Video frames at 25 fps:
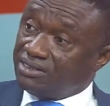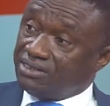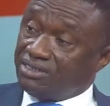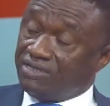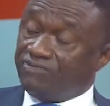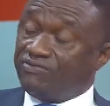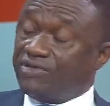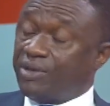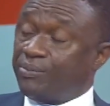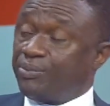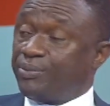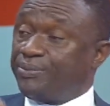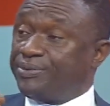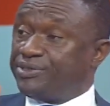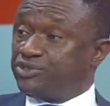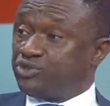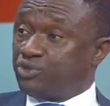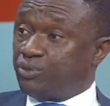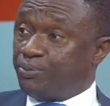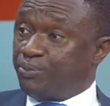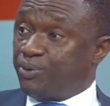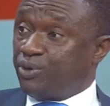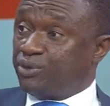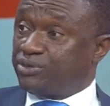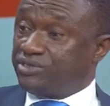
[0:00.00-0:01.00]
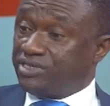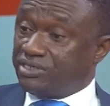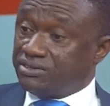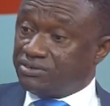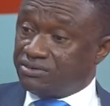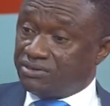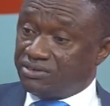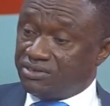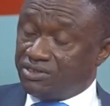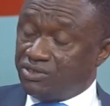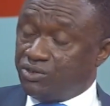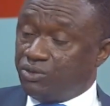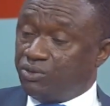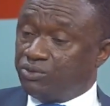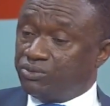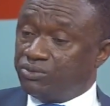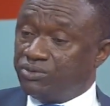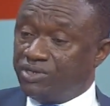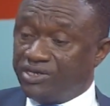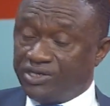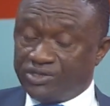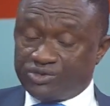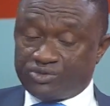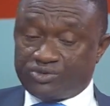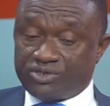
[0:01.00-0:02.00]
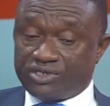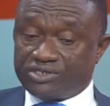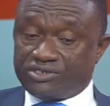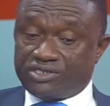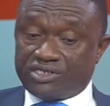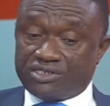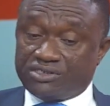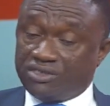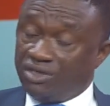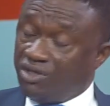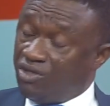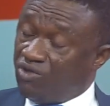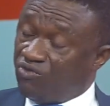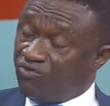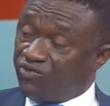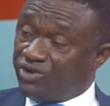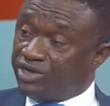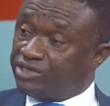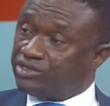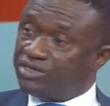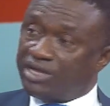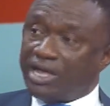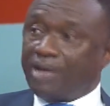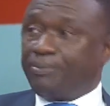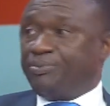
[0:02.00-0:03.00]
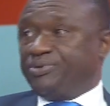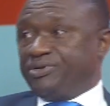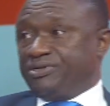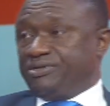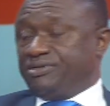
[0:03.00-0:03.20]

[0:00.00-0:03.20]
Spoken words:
give the appropriate support and structures for it to happen.